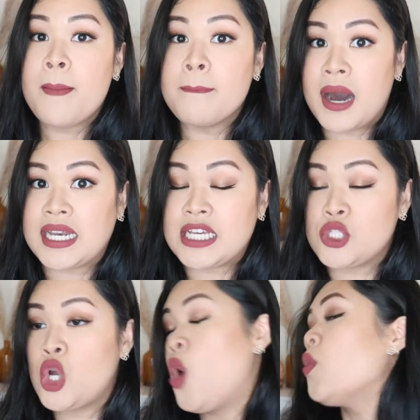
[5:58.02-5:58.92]

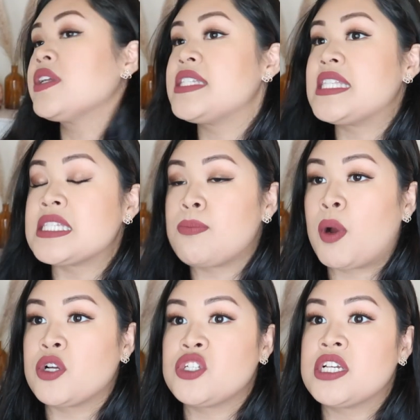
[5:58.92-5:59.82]
money towards this
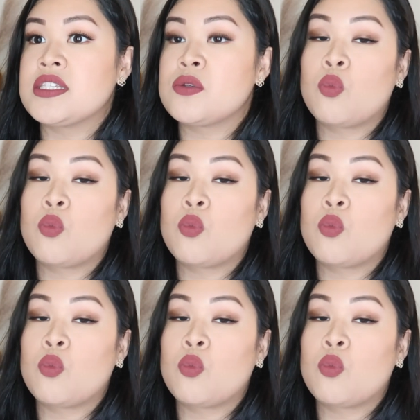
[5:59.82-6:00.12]
purchase,